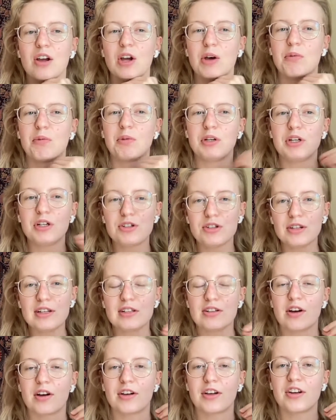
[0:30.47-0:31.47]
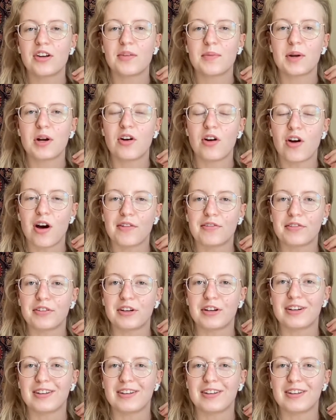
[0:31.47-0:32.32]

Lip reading: we're usually talking about an offer